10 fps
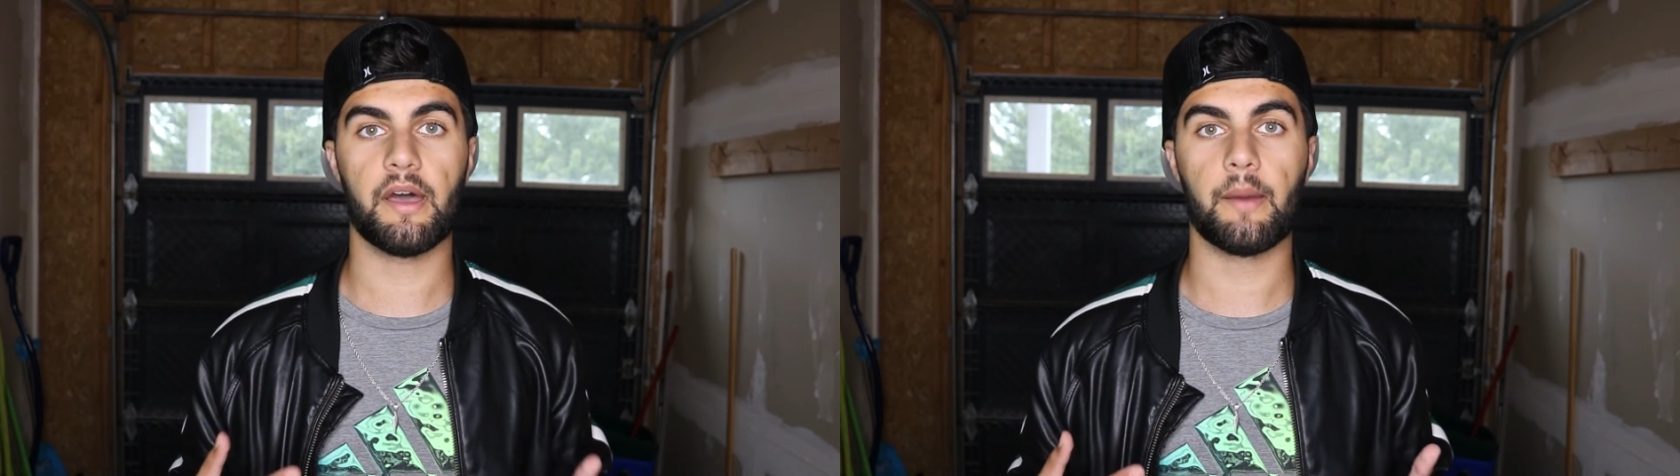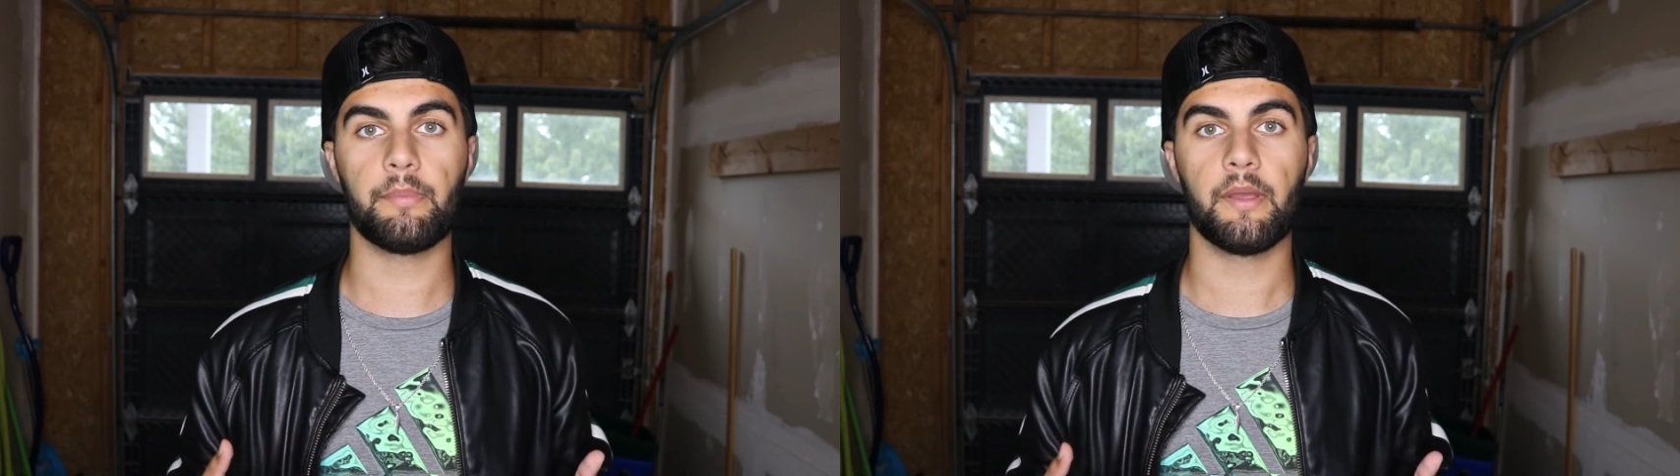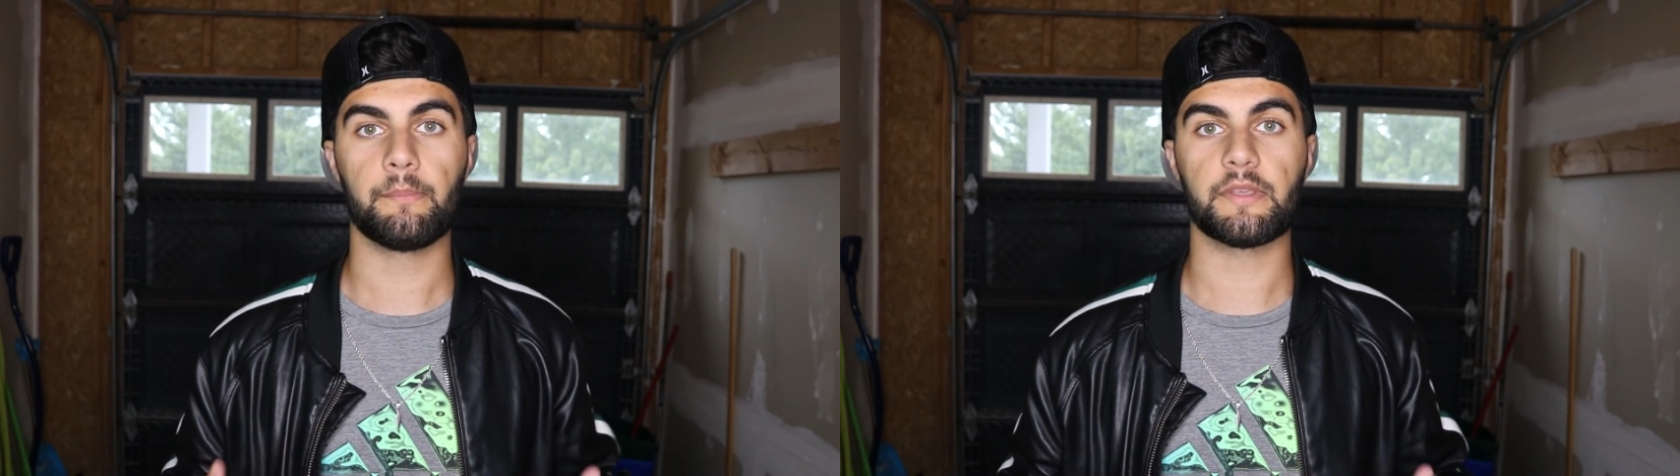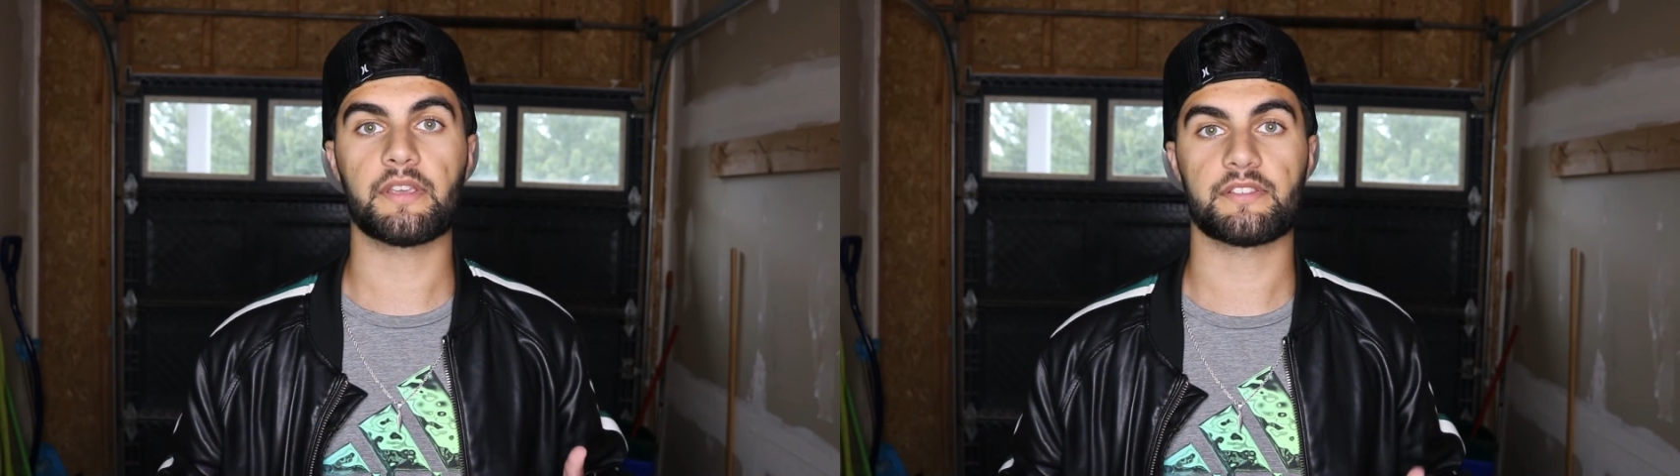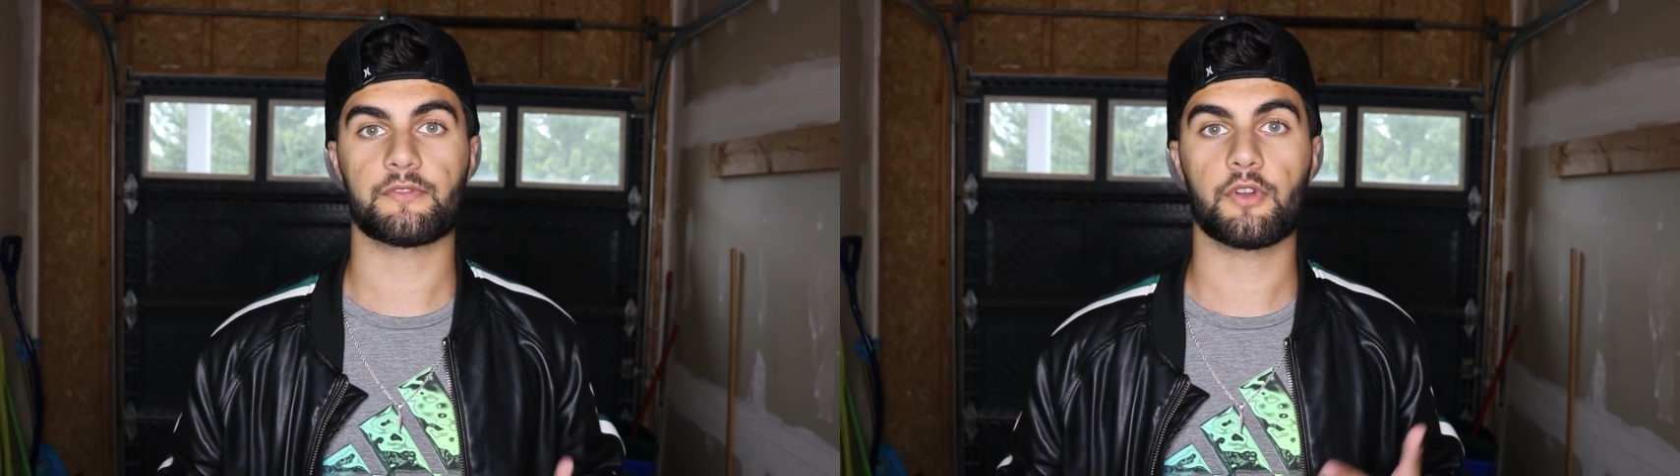up
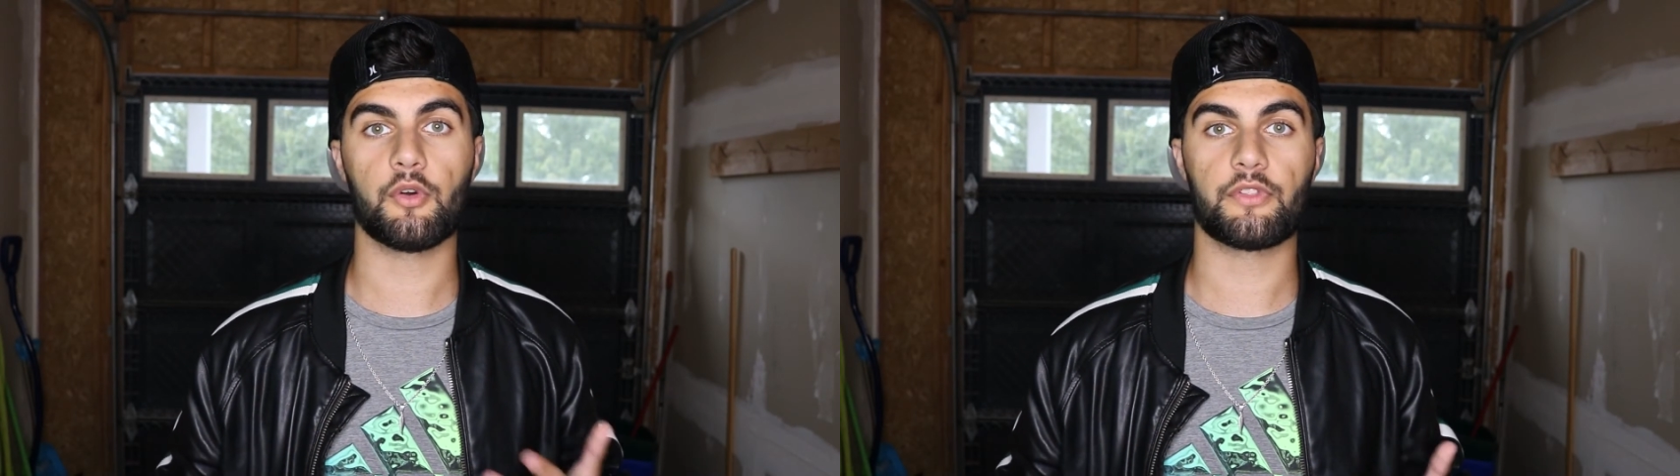because of COVID.